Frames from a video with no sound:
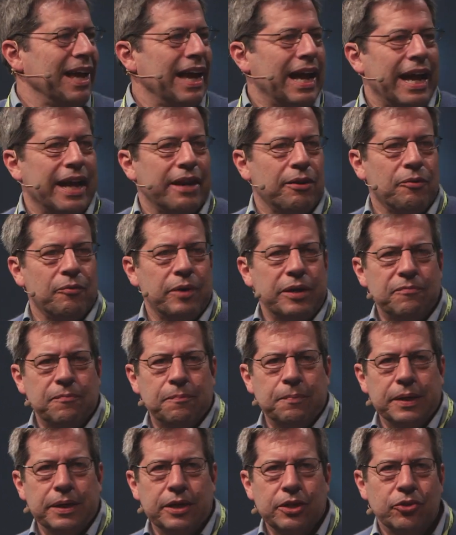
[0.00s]
And we've
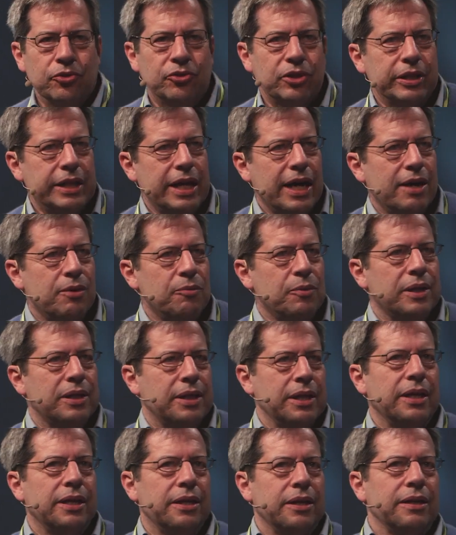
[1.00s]
been using that
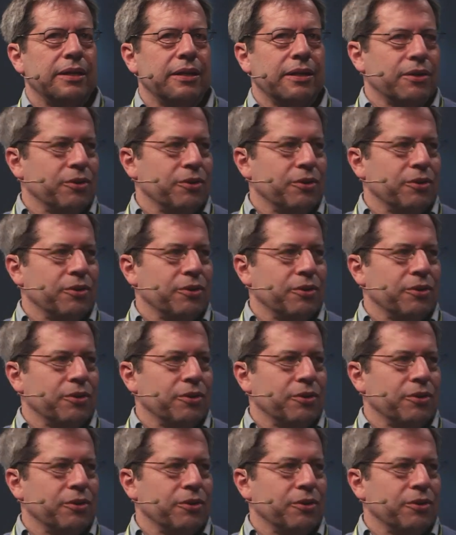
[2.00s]
within